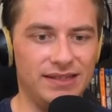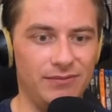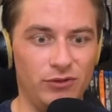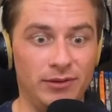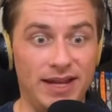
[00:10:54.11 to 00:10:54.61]

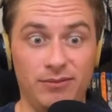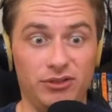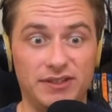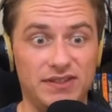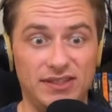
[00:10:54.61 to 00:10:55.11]
that we were able
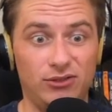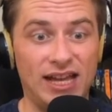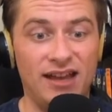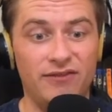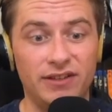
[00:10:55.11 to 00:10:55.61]
to still
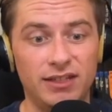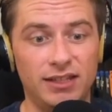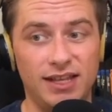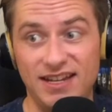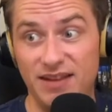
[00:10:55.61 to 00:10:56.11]
have
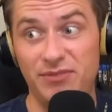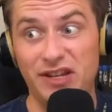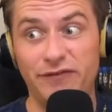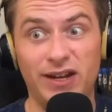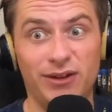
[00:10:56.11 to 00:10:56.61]
an
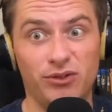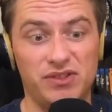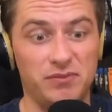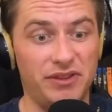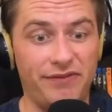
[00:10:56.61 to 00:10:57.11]
NBA Finals with